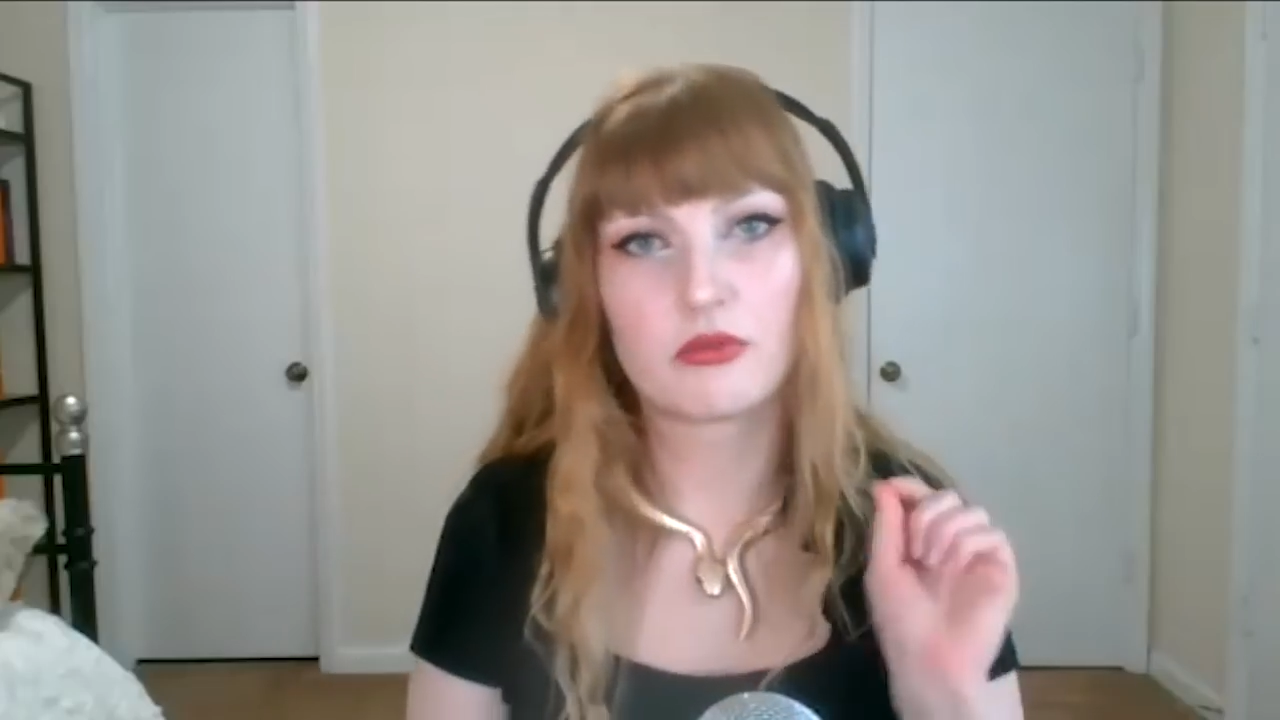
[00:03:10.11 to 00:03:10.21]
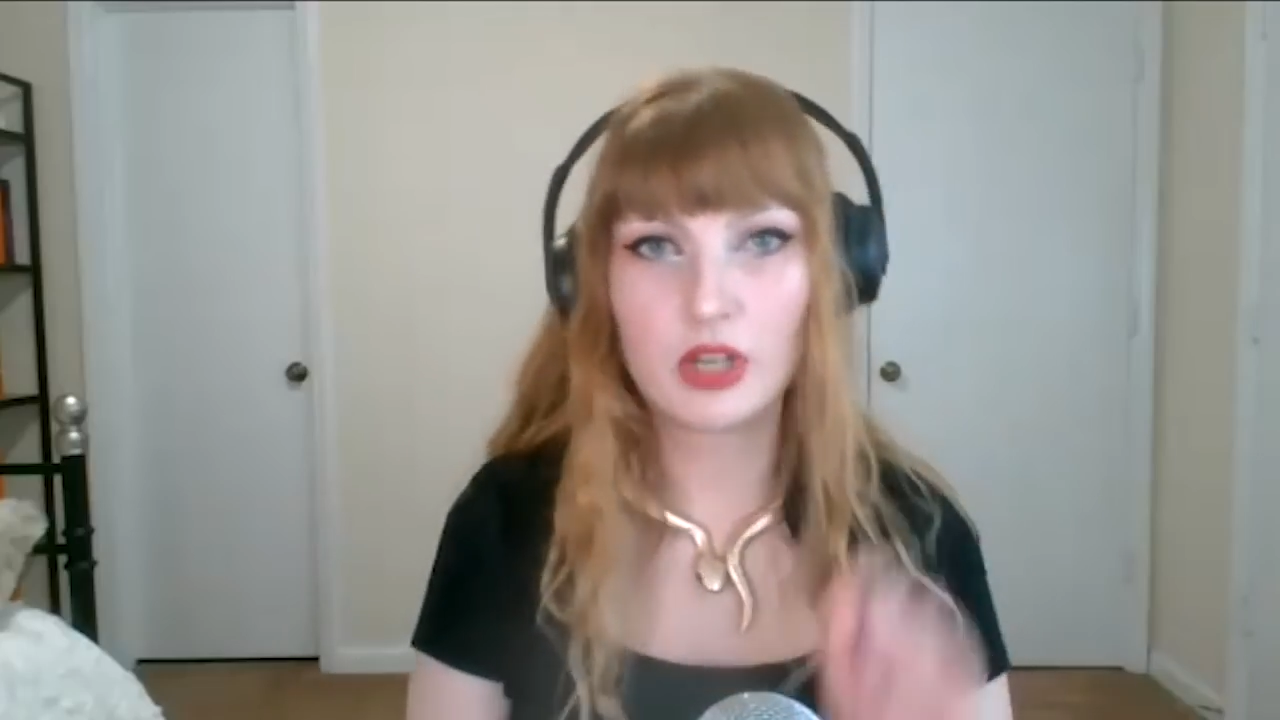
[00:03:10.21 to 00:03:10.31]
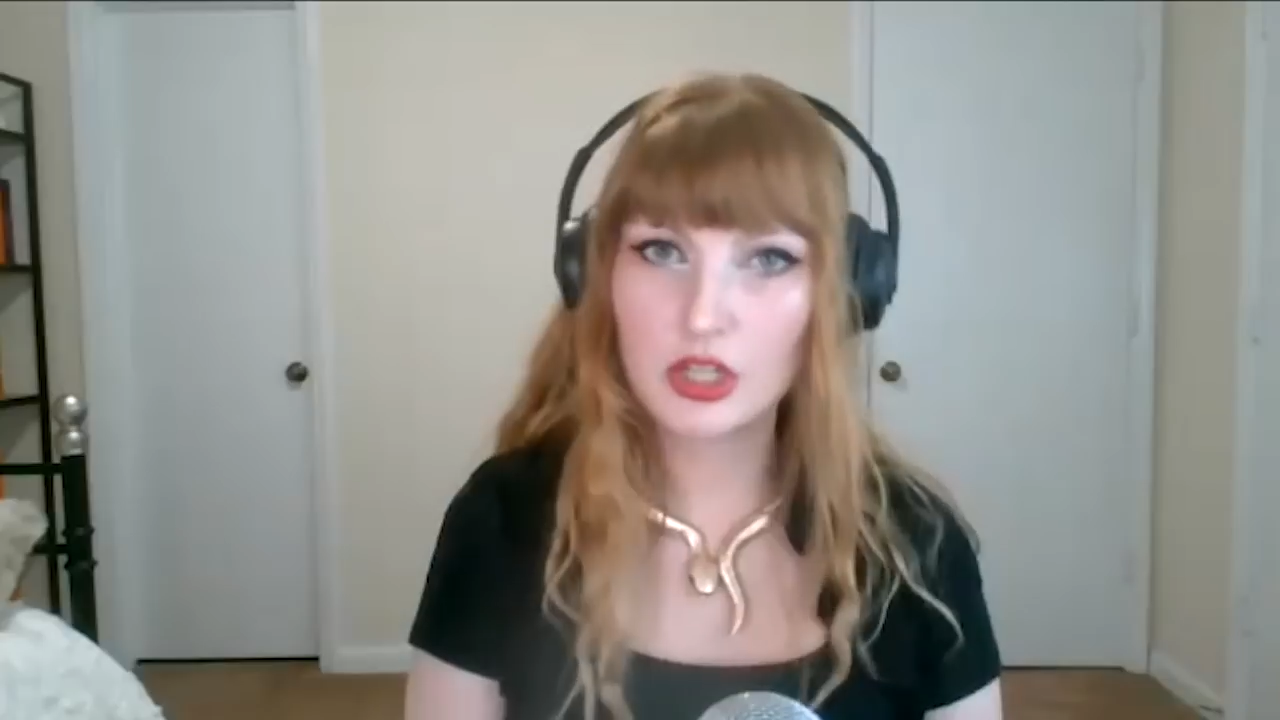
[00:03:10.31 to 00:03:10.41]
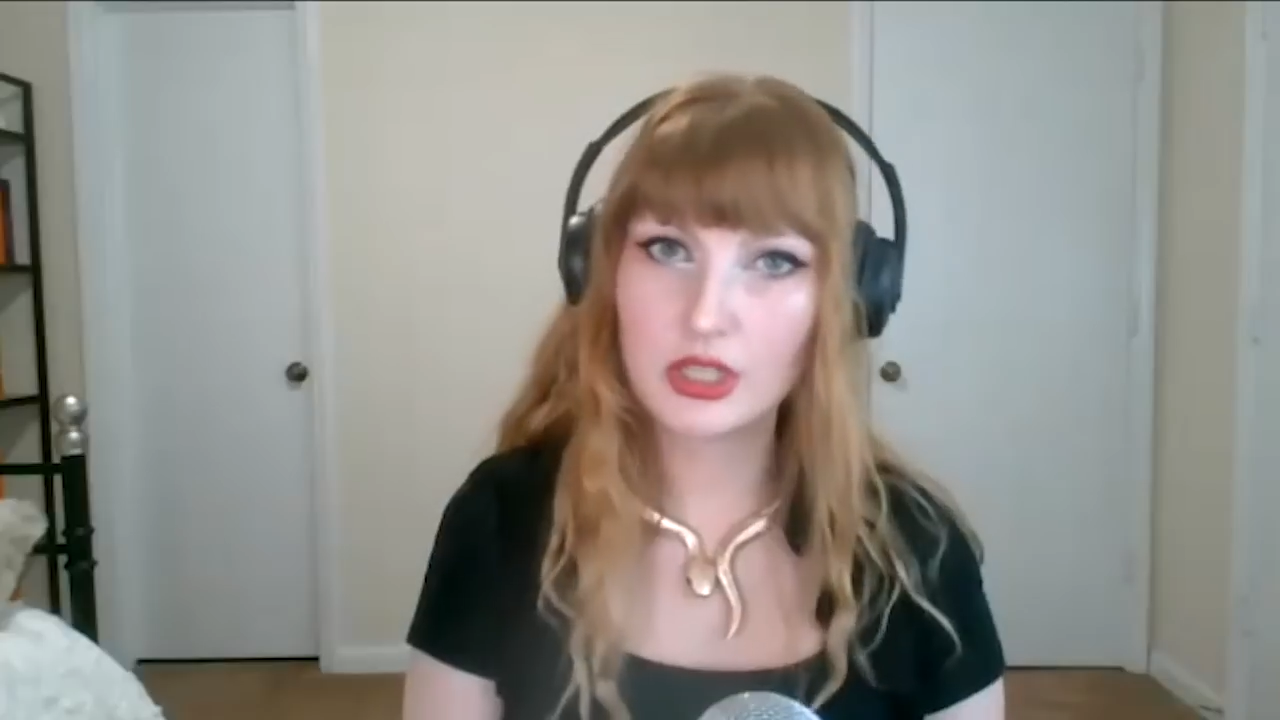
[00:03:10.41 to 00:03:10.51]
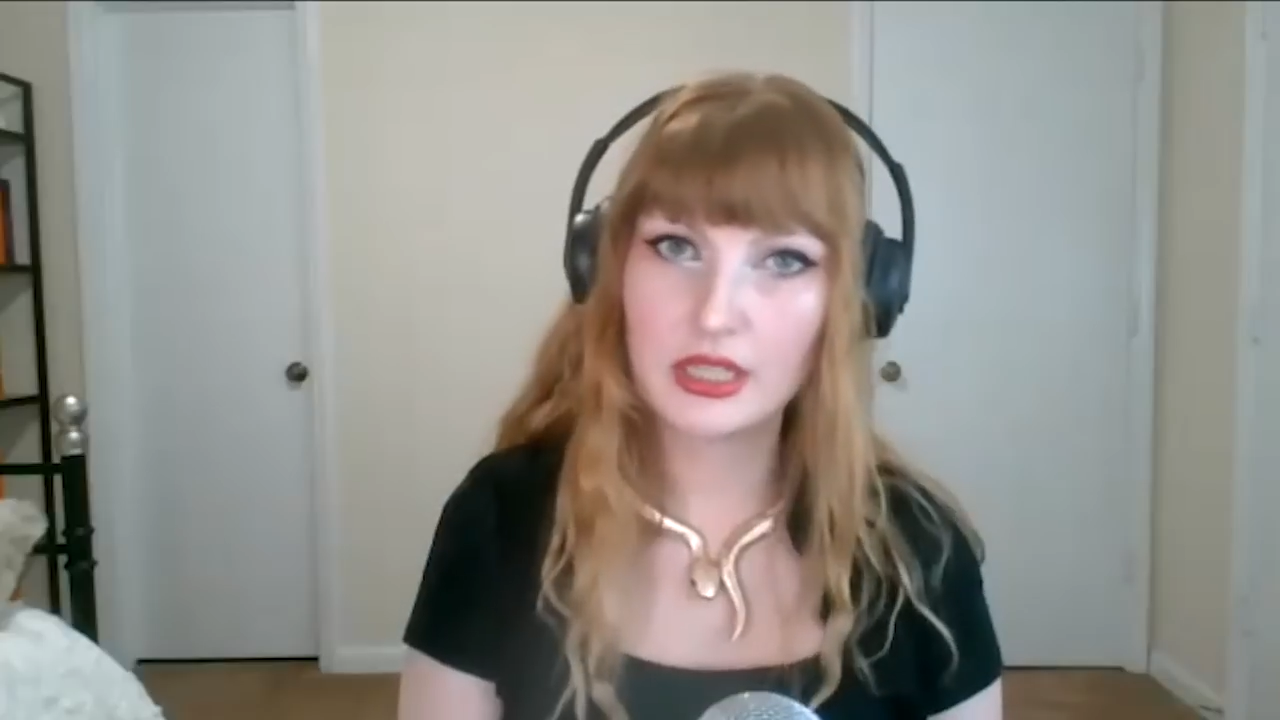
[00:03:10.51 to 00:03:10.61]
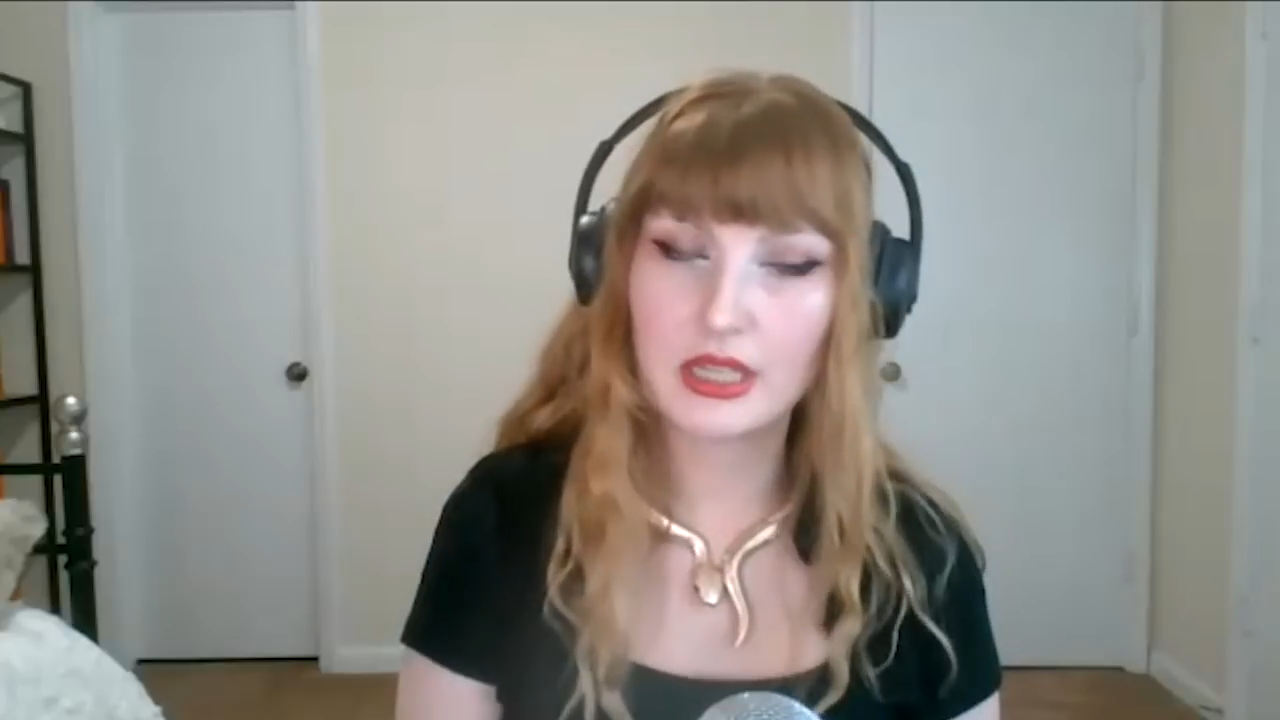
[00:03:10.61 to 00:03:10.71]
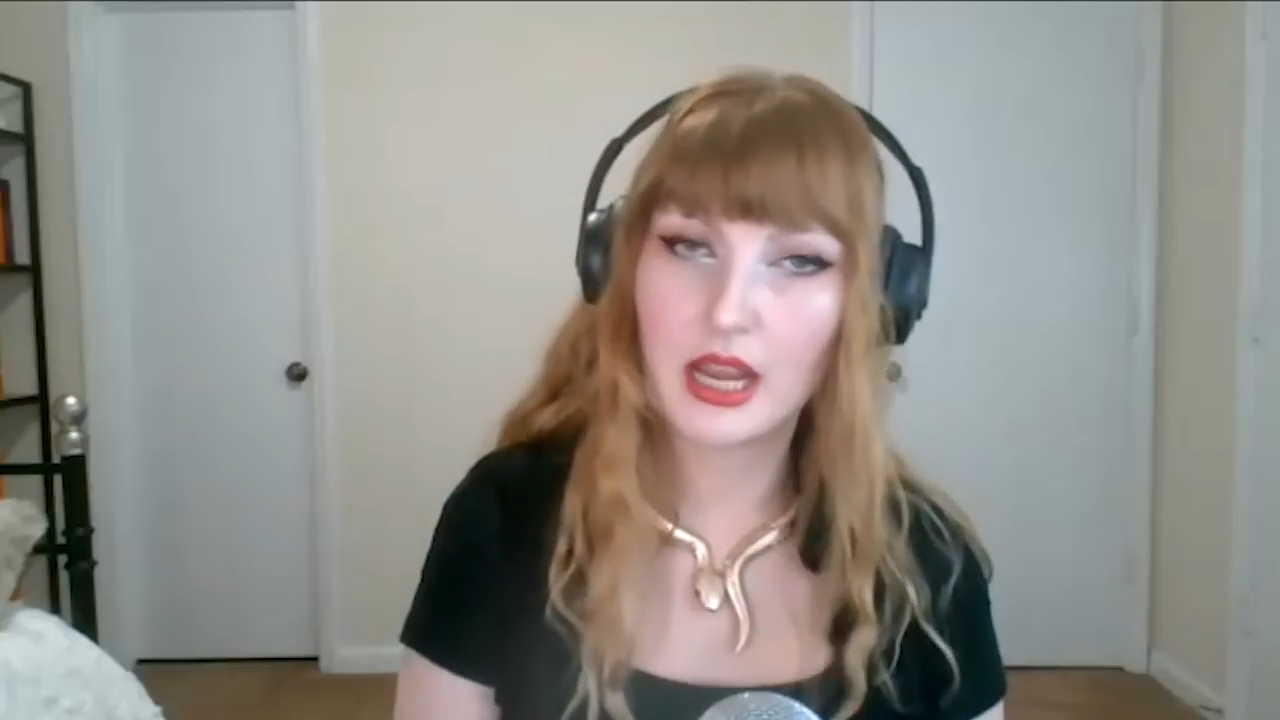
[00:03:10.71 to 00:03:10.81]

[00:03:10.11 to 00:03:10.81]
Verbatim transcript: originally